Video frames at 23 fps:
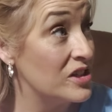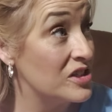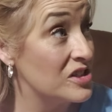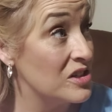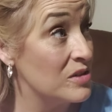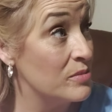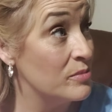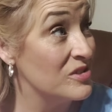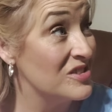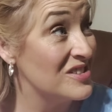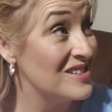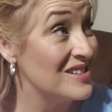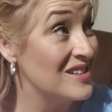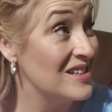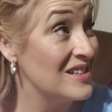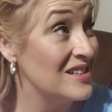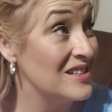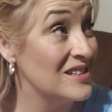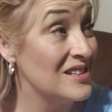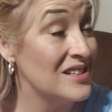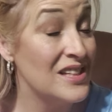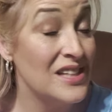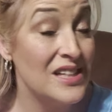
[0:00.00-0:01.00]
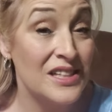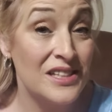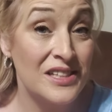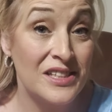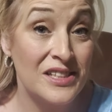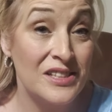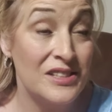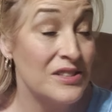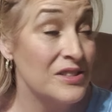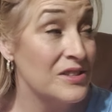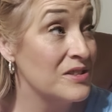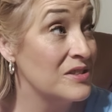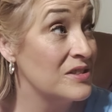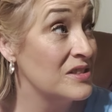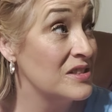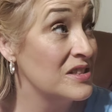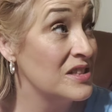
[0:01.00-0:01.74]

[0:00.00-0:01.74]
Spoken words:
It's almost 9 o'clock here.